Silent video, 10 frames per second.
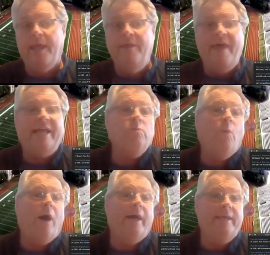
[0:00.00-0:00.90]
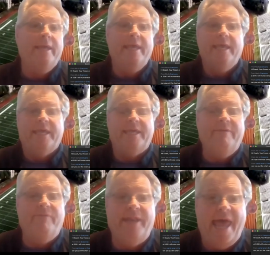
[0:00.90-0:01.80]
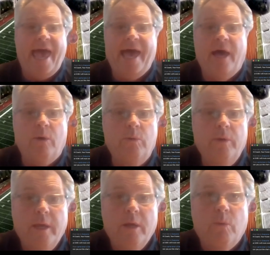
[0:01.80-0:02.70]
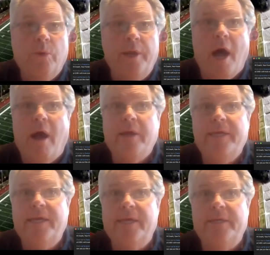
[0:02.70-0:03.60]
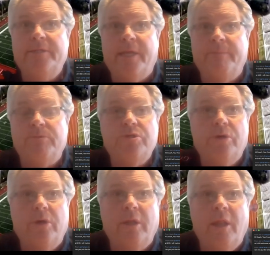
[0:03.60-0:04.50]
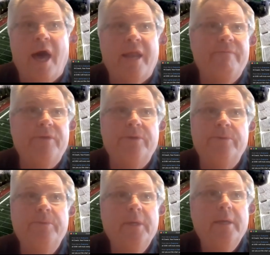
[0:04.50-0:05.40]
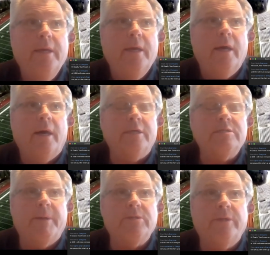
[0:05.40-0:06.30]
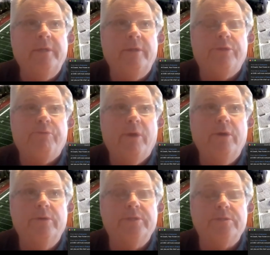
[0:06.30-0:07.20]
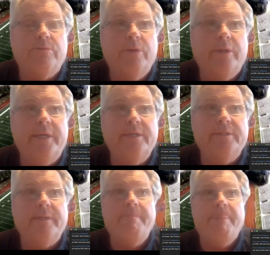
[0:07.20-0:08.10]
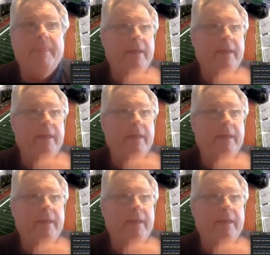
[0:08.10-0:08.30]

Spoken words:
And that's why even now, when our kids, and I'm sure a lot of you, especially in the throws, it's really easy.